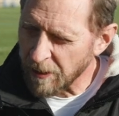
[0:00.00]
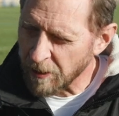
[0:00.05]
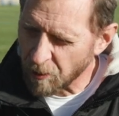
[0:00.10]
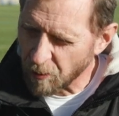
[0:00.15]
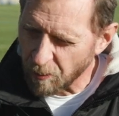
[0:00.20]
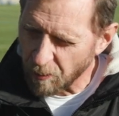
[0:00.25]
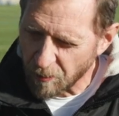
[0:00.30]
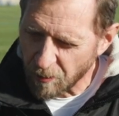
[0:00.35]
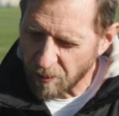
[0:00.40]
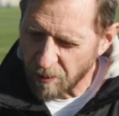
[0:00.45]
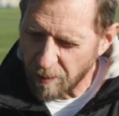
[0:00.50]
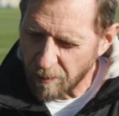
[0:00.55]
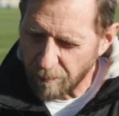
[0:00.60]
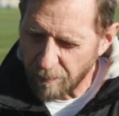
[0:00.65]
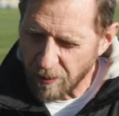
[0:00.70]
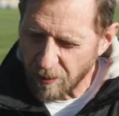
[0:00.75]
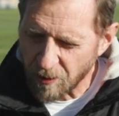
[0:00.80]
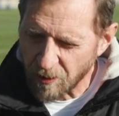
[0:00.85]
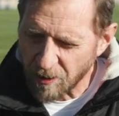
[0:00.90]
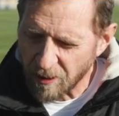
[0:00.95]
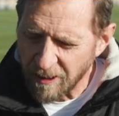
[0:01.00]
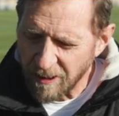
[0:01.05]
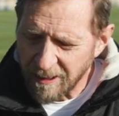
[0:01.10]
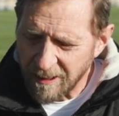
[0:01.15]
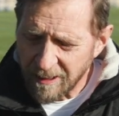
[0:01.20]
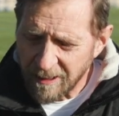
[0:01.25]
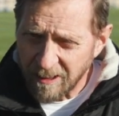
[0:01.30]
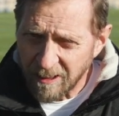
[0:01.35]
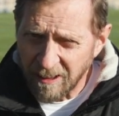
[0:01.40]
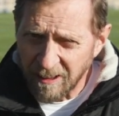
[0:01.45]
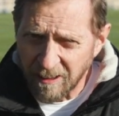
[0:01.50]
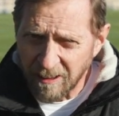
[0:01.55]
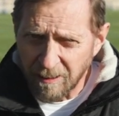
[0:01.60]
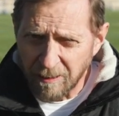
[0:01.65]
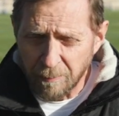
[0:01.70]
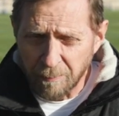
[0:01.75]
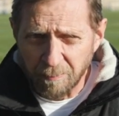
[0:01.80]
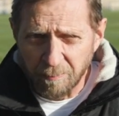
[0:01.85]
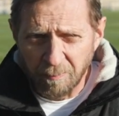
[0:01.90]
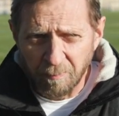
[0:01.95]
sort of surface,
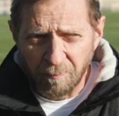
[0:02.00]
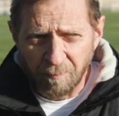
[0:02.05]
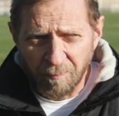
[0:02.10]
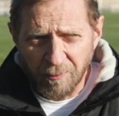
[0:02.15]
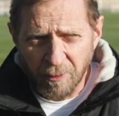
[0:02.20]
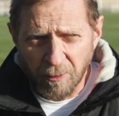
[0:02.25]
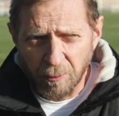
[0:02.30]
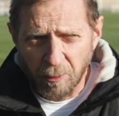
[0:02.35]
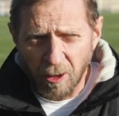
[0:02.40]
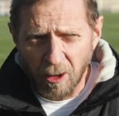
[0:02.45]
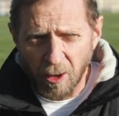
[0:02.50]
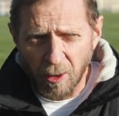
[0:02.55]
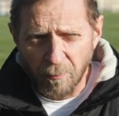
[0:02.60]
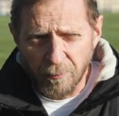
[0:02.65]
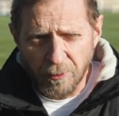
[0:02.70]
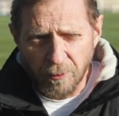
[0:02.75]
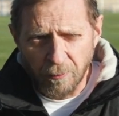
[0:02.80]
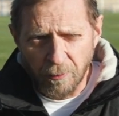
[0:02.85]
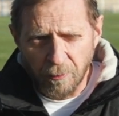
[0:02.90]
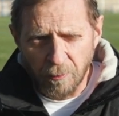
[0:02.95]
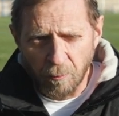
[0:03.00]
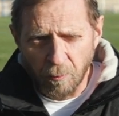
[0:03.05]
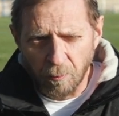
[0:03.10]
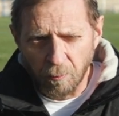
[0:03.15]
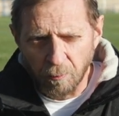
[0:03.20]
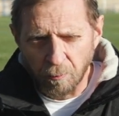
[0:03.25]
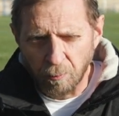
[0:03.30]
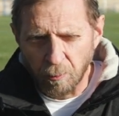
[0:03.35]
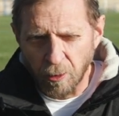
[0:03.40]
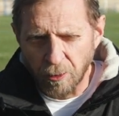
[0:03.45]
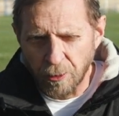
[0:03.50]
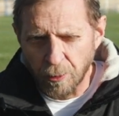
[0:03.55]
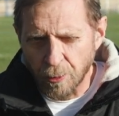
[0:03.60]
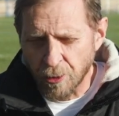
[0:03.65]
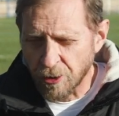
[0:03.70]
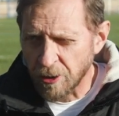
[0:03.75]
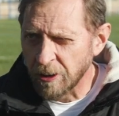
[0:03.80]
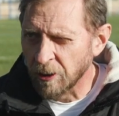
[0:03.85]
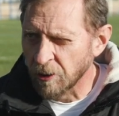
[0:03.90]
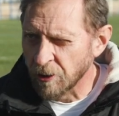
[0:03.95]
quite often what you
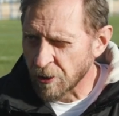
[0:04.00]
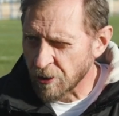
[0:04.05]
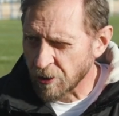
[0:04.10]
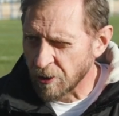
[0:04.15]
see on the